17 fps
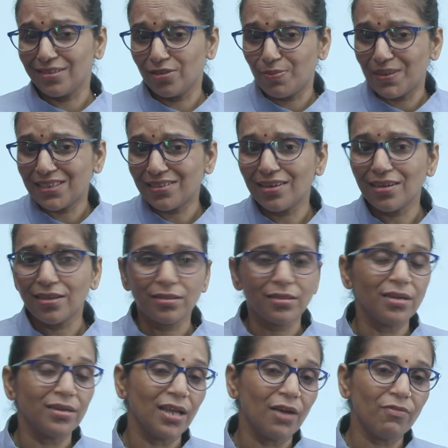especially in
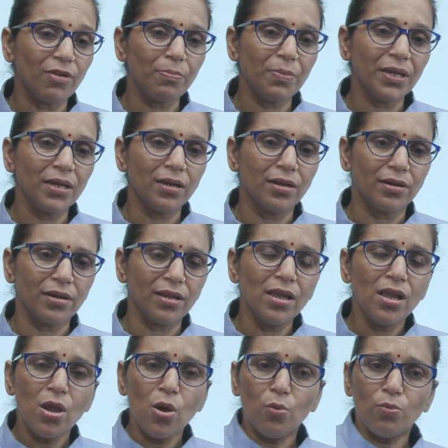the developing country